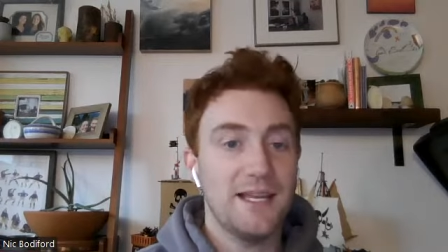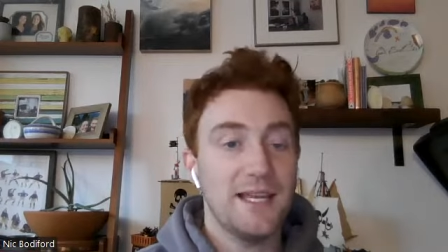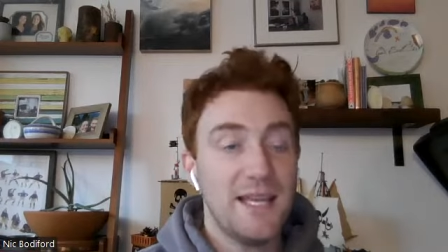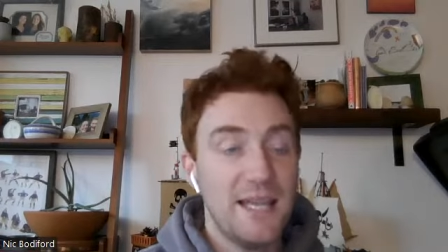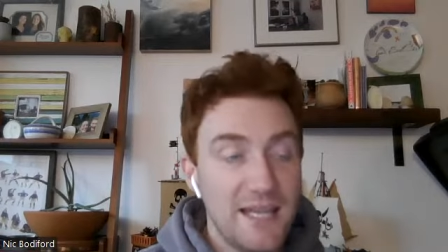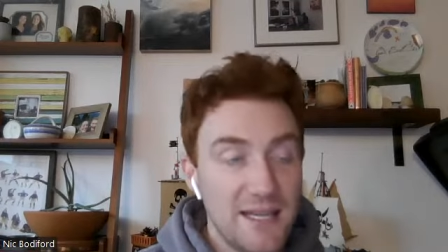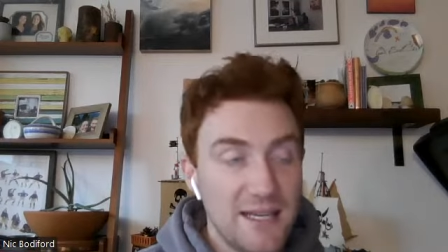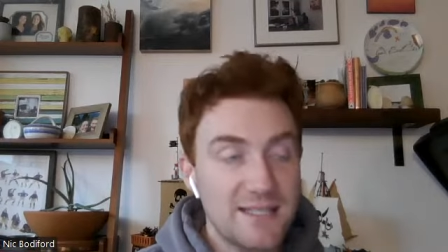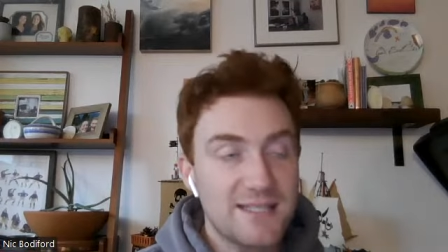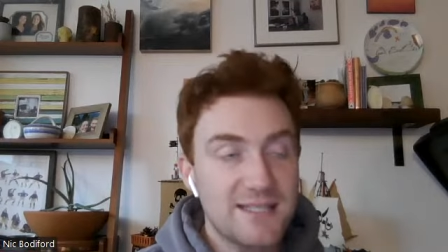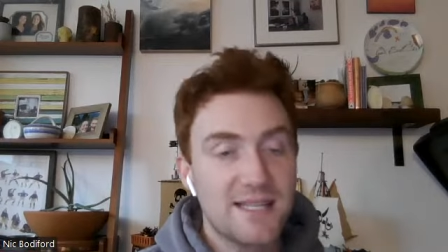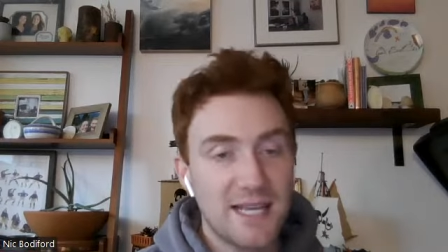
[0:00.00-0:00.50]

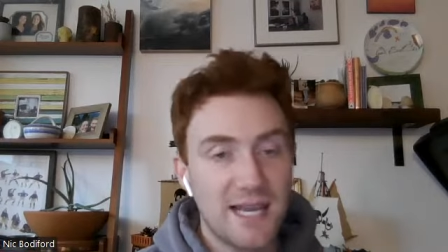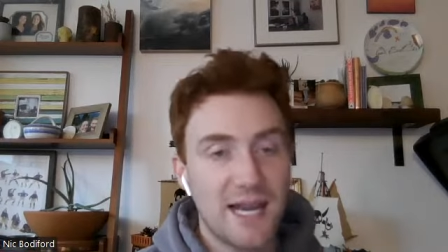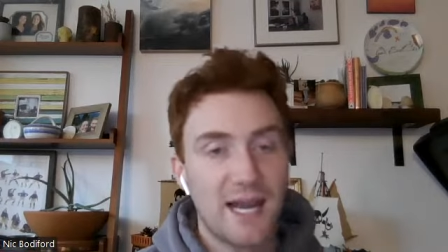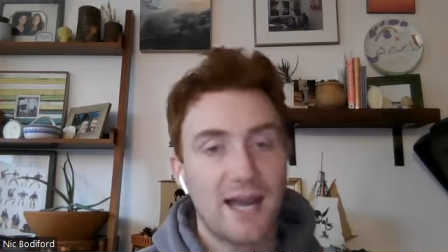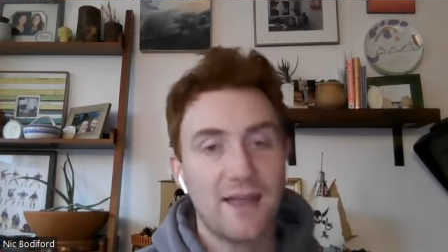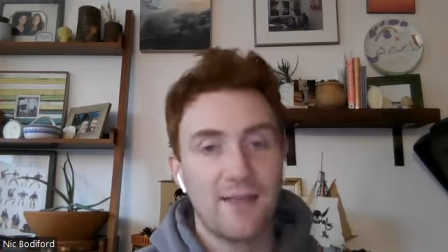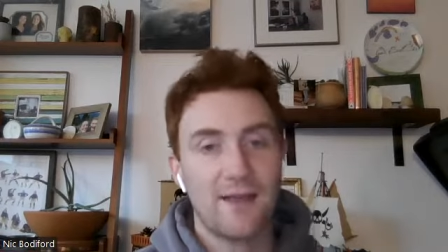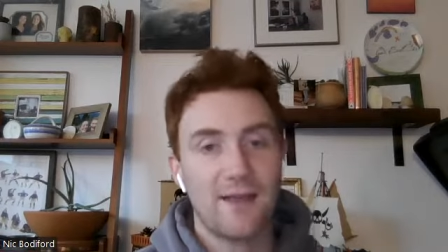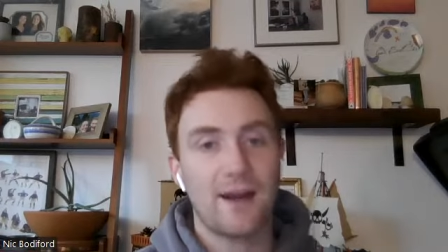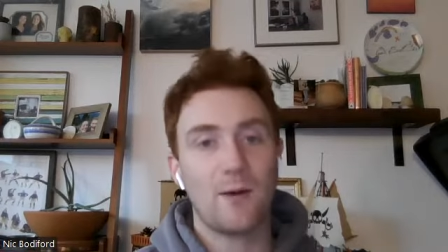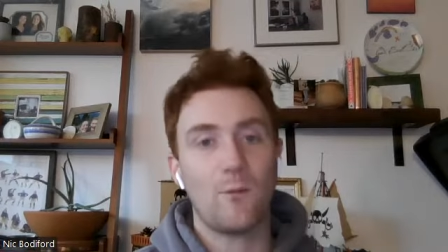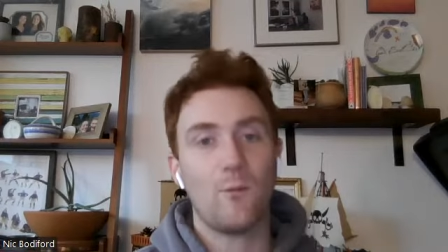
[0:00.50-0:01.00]
He is the guy
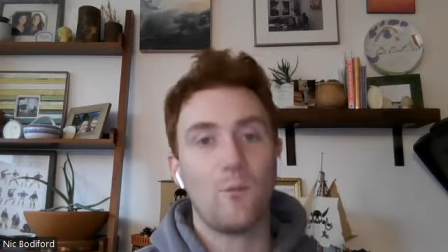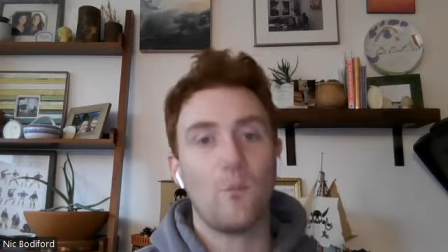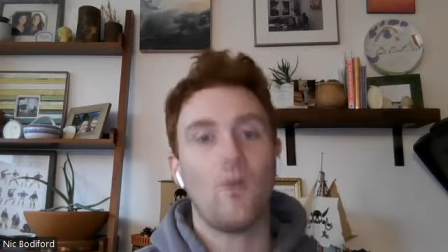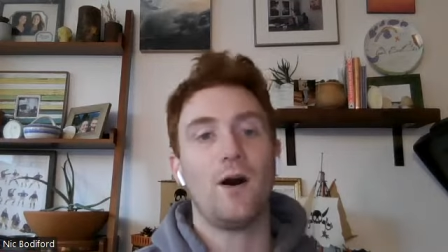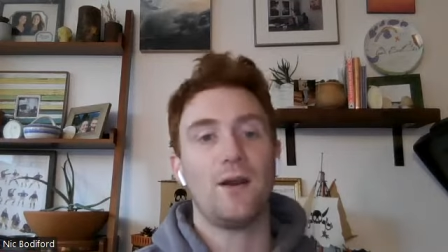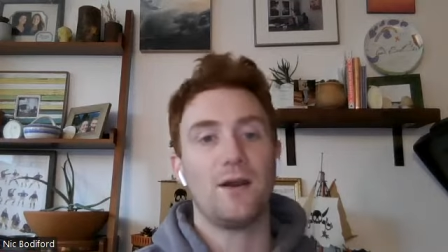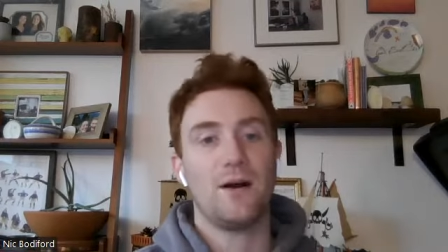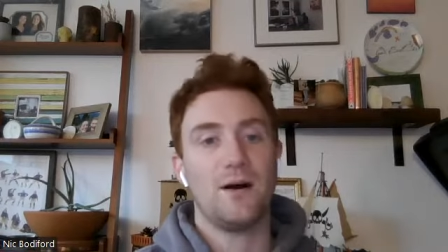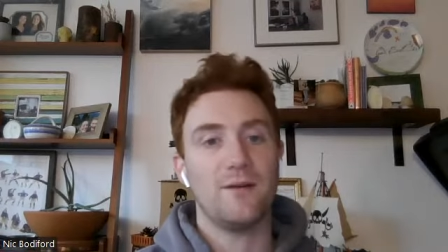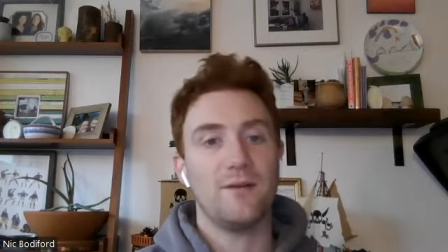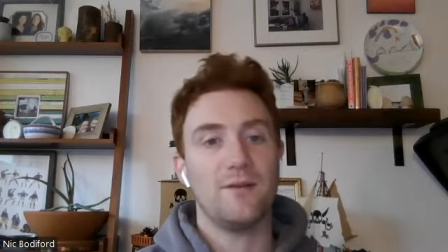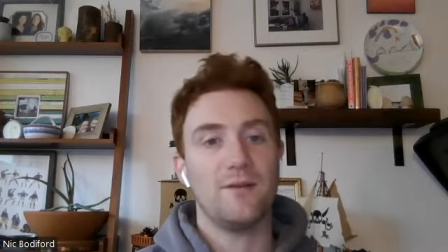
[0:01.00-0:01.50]
that I
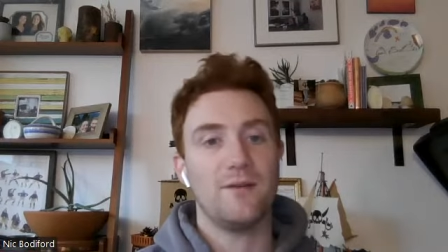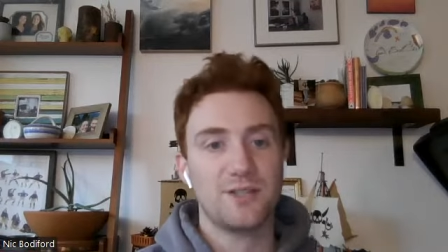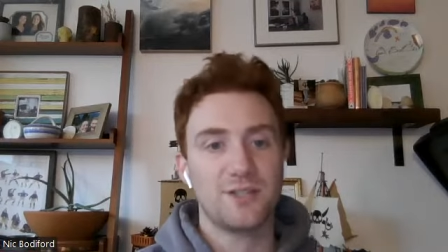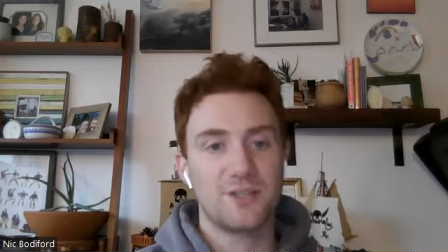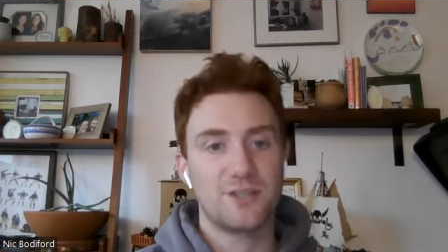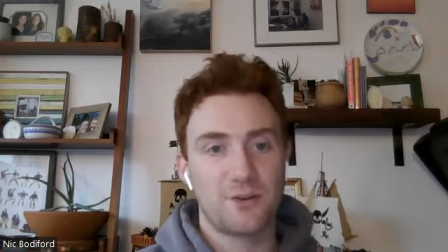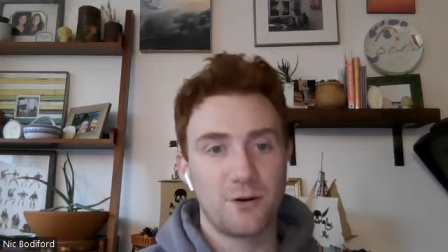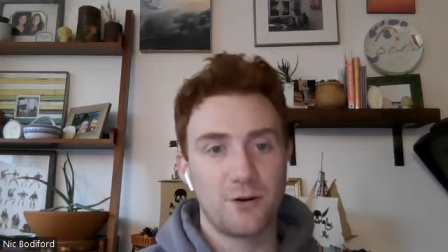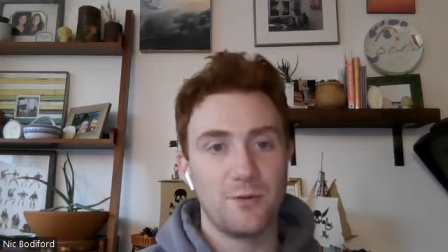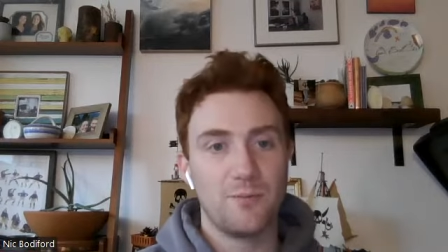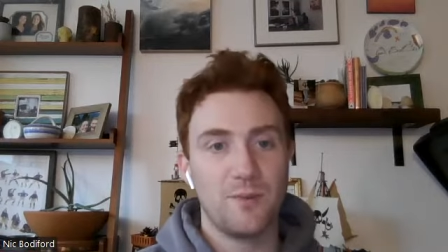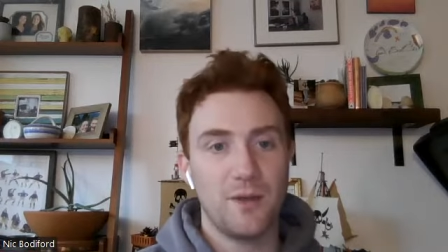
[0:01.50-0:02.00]
want of this
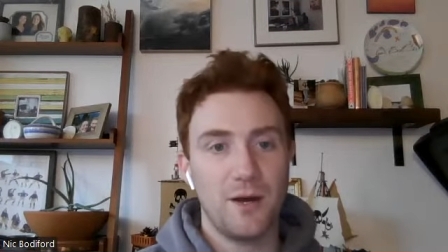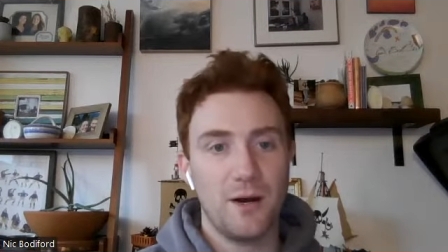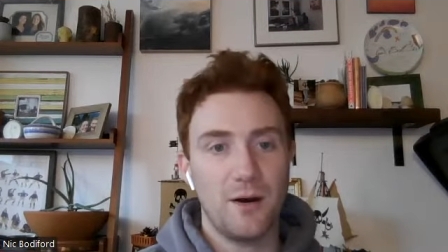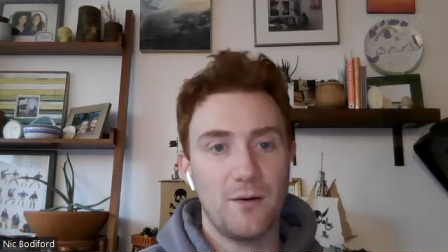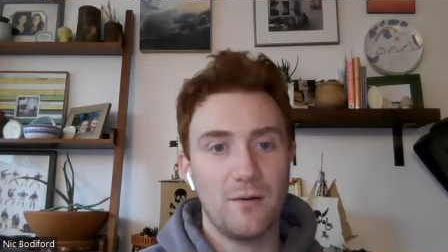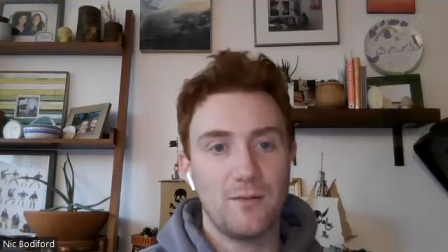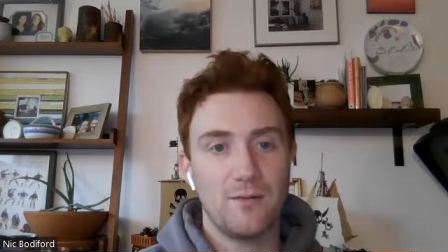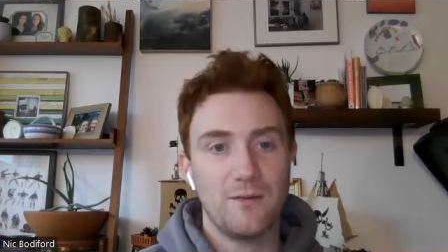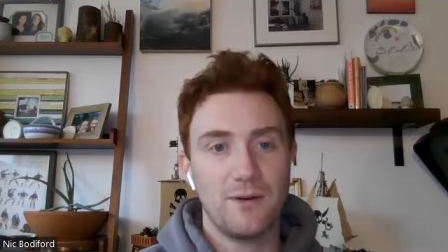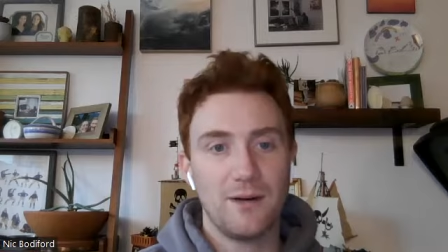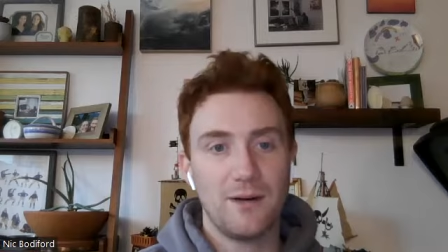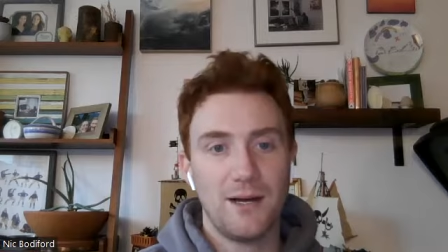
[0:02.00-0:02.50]
group,
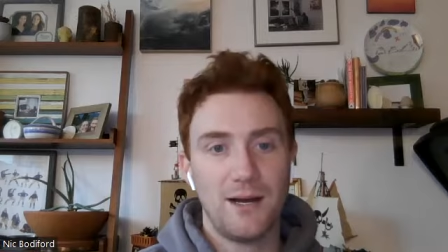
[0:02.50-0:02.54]
though